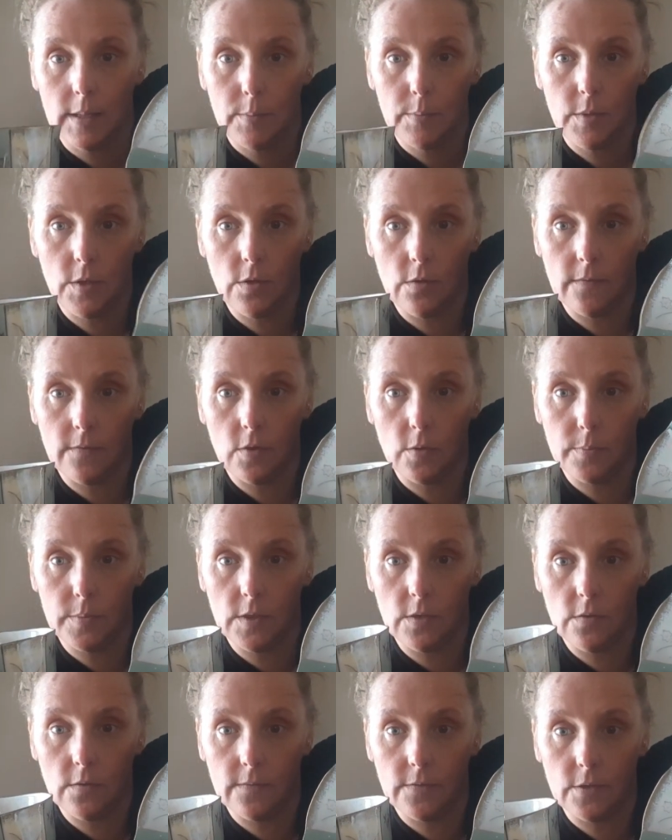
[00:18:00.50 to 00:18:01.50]
Beautiful,
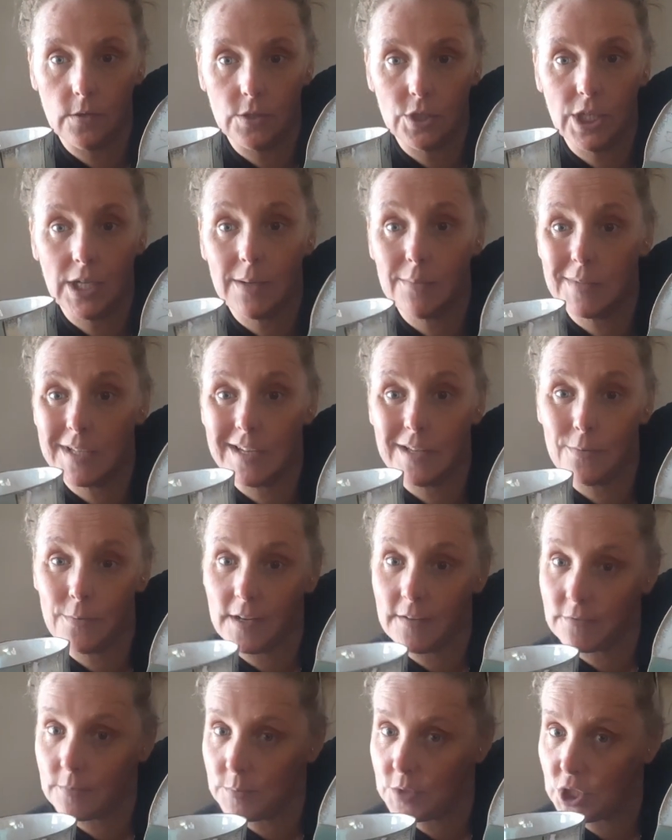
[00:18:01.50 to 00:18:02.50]
beautiful. She comes all the
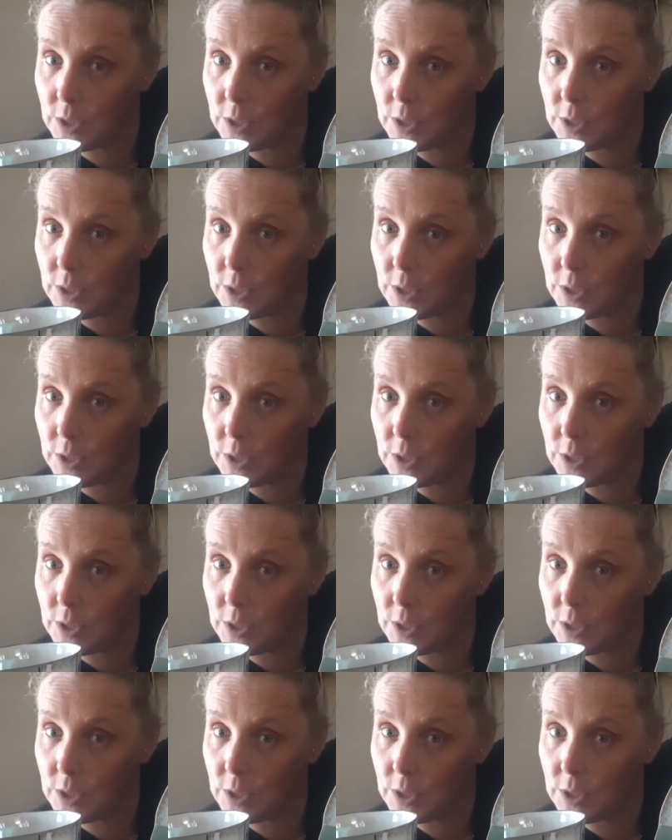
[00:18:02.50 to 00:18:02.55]
way from